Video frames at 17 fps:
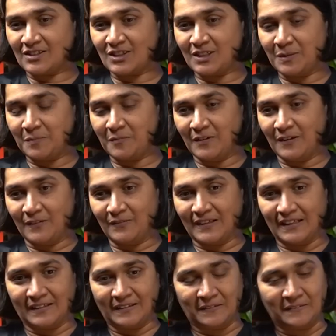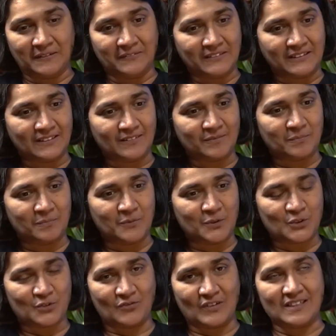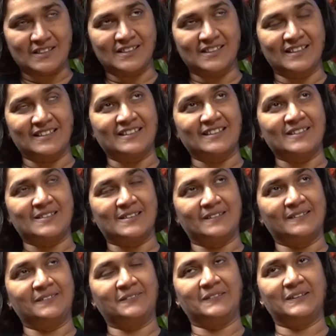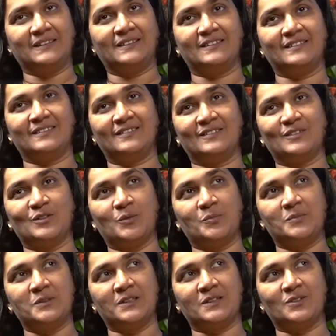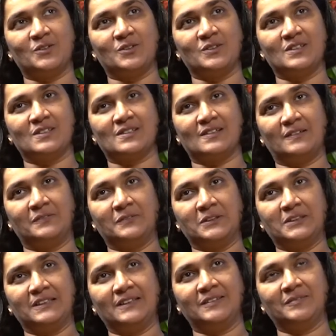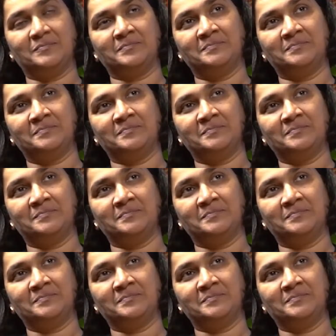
a cheap way of getting away with it. Most fascinating scientific object or discovery.